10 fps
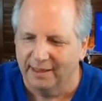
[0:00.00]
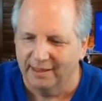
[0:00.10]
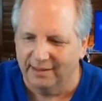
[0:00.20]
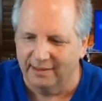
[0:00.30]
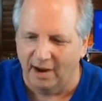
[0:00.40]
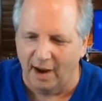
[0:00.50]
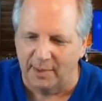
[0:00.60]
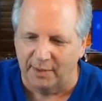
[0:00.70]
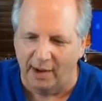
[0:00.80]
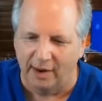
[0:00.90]
the time
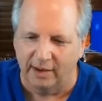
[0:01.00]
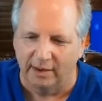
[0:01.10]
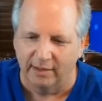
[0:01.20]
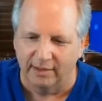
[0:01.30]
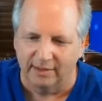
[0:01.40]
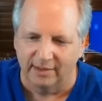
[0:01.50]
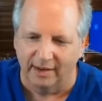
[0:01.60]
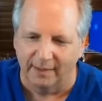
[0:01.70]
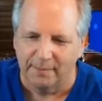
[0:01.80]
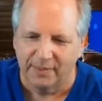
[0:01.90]
en route here is
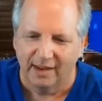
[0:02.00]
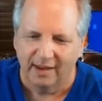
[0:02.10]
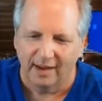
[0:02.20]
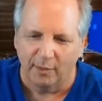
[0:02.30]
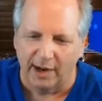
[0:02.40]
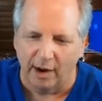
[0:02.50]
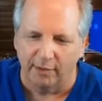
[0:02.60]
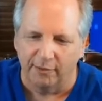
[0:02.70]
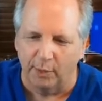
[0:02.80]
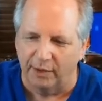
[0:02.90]
1 hour
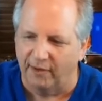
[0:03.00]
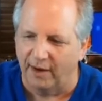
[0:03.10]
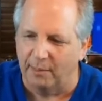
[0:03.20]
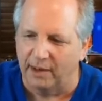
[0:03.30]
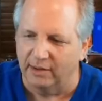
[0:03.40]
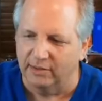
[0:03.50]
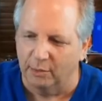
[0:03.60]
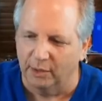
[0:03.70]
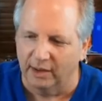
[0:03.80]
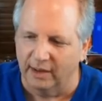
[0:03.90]
45 minutes, so
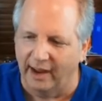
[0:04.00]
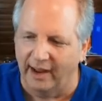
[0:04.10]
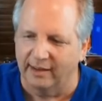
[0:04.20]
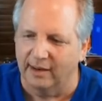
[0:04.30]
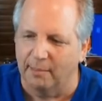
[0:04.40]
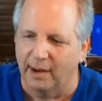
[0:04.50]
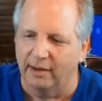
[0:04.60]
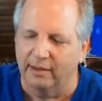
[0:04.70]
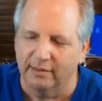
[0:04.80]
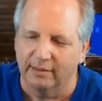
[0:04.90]
we're going to land at
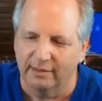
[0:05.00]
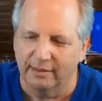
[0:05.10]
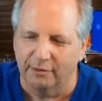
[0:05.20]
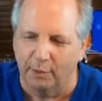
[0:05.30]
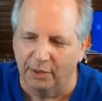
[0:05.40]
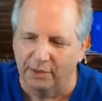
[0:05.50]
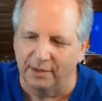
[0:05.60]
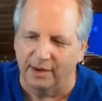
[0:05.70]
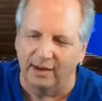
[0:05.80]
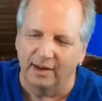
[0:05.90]
about
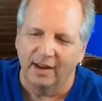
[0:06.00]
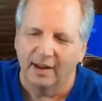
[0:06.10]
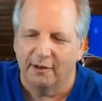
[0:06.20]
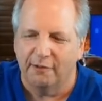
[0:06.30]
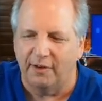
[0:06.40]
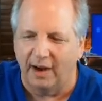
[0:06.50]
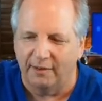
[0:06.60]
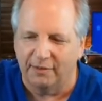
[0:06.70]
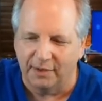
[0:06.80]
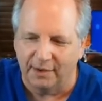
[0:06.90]
4:30,
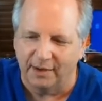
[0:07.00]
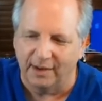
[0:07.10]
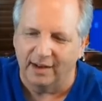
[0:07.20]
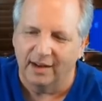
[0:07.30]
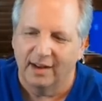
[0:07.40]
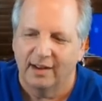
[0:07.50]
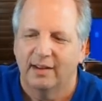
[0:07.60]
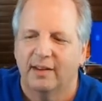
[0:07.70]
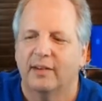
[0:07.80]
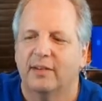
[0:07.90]
5:30,
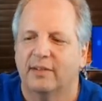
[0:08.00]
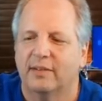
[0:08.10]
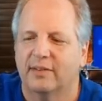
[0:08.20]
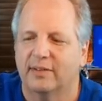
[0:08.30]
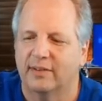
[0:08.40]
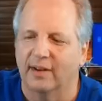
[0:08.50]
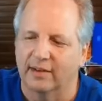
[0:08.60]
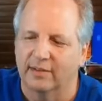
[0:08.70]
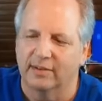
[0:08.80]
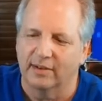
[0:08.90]

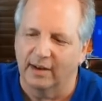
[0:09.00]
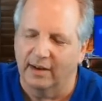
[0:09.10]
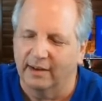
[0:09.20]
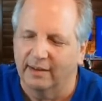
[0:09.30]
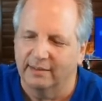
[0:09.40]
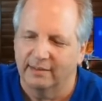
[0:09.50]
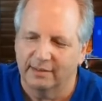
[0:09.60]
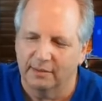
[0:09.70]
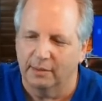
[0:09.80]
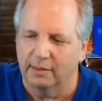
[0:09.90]
6.
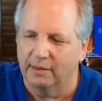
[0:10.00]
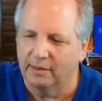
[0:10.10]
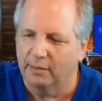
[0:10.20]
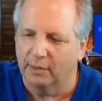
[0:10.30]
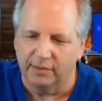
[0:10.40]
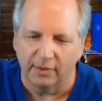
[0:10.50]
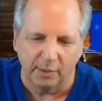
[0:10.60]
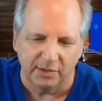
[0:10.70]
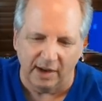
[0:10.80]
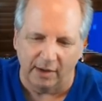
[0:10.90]

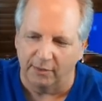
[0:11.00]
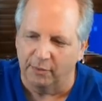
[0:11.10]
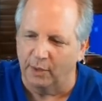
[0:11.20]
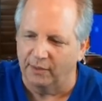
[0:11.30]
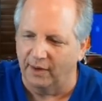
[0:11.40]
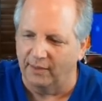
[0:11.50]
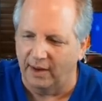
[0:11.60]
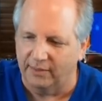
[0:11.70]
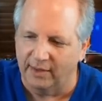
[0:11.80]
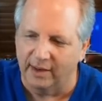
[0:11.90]
What's an hour and 45
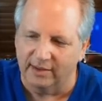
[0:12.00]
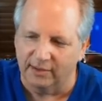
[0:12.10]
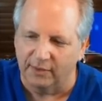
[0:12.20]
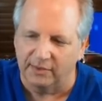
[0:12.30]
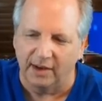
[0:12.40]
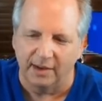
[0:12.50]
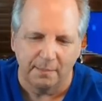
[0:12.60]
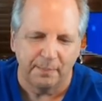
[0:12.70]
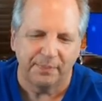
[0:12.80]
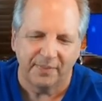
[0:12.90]
after that? 6:15
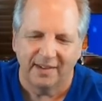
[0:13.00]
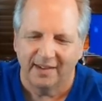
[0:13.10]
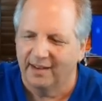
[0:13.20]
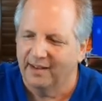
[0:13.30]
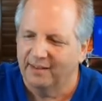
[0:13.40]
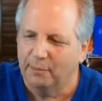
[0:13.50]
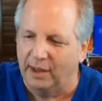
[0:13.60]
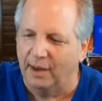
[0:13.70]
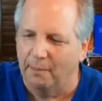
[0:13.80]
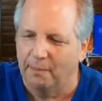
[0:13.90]

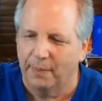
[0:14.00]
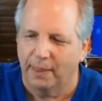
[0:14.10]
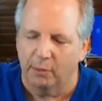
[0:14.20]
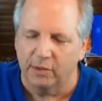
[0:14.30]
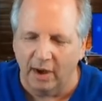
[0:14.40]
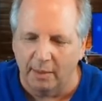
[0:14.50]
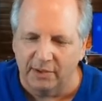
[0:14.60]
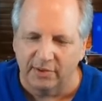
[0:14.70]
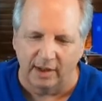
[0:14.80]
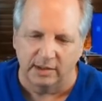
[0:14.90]
p.m. What time is
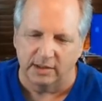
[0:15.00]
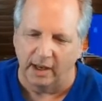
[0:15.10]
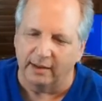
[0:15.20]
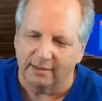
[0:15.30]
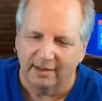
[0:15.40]
sunset?